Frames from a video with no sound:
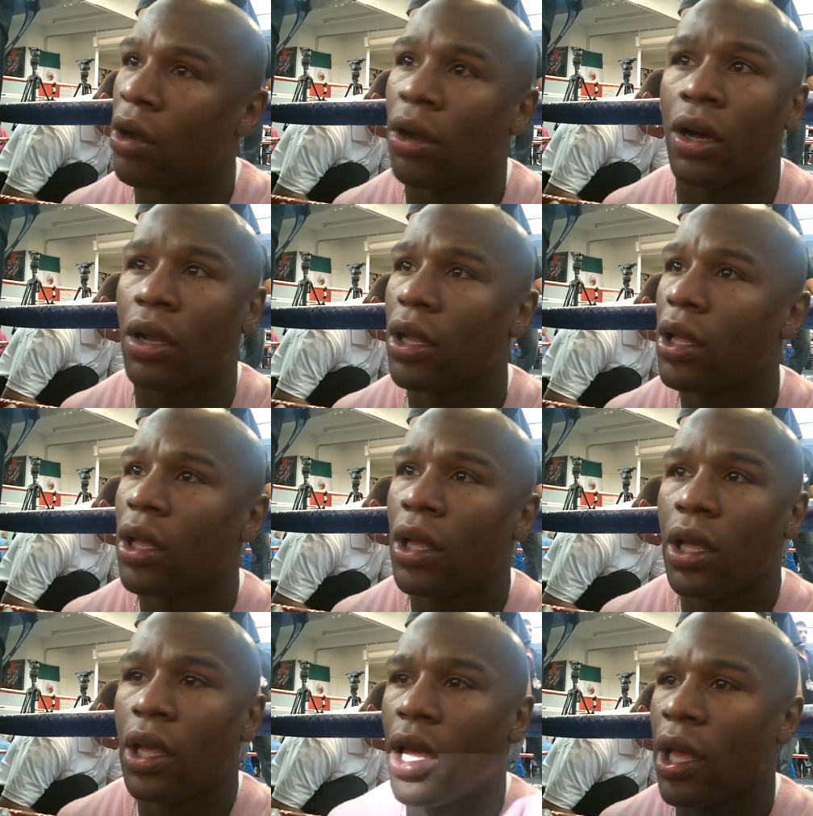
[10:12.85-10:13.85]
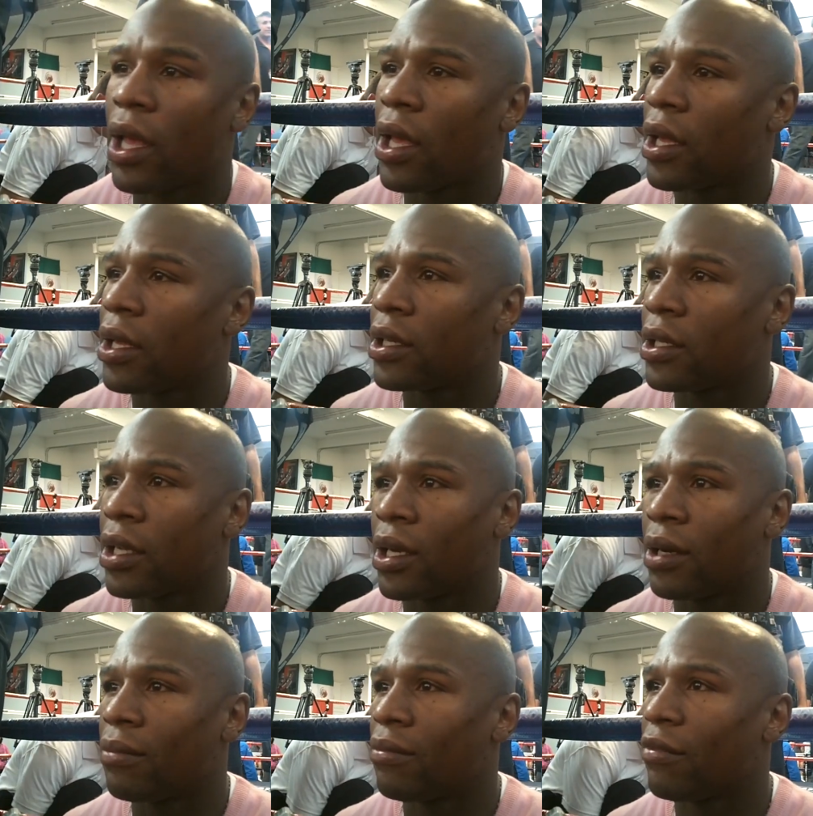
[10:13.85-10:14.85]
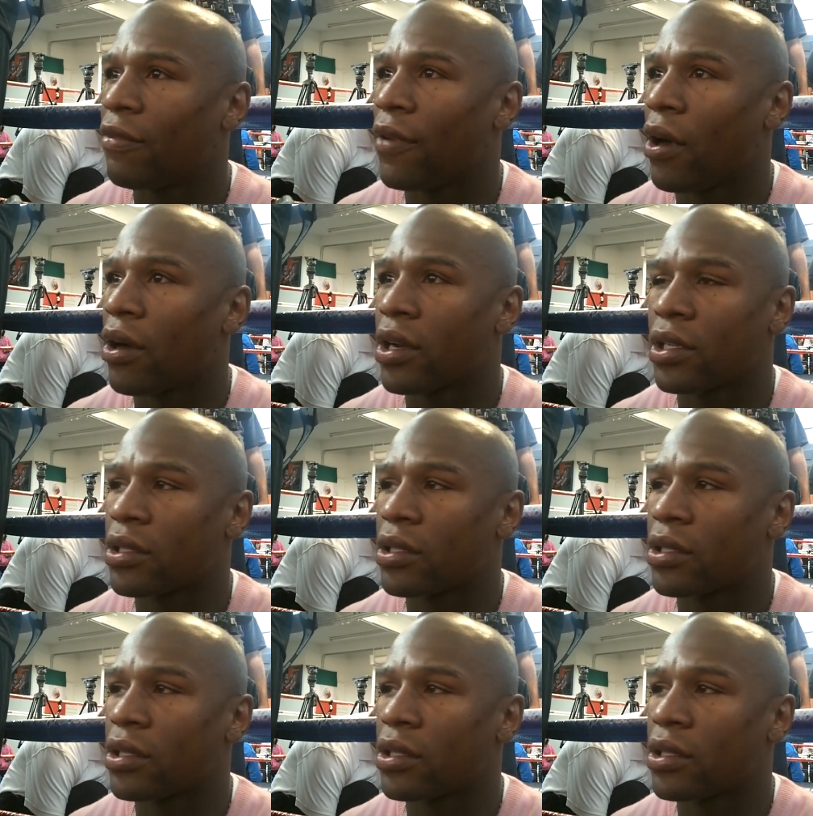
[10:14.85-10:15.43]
all. And as far